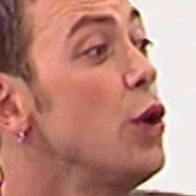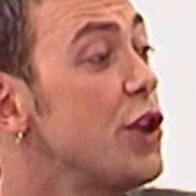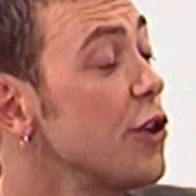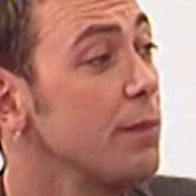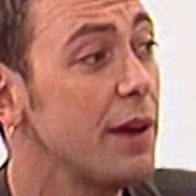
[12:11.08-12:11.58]
yeah. You
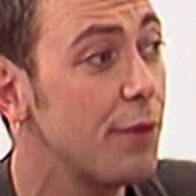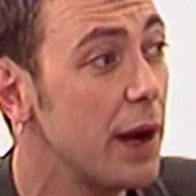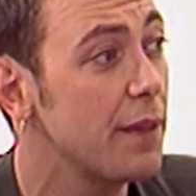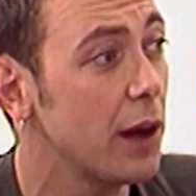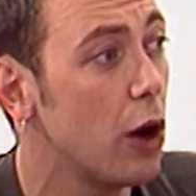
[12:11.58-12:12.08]
shouldn't be
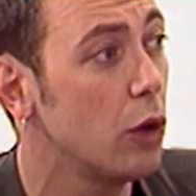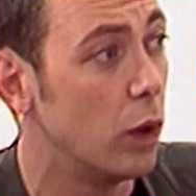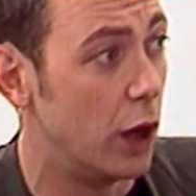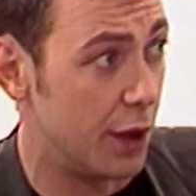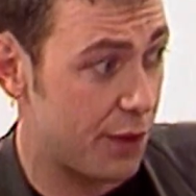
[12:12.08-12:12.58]
afraid of the long
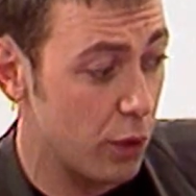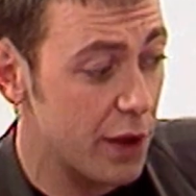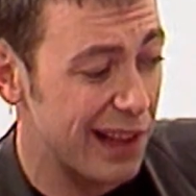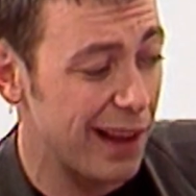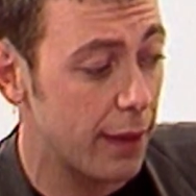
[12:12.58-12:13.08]
words. No.
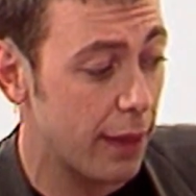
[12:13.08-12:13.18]
Words like